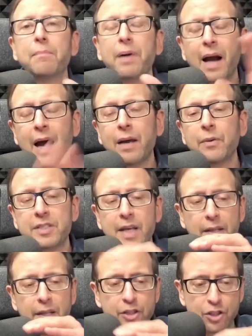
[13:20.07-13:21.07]
But I always
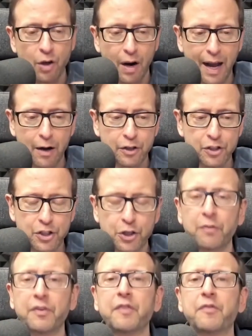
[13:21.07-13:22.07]
say let's start out
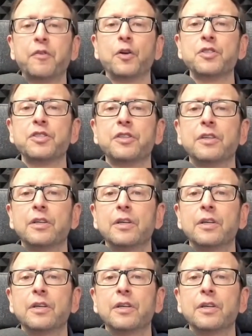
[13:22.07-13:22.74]
conservative first.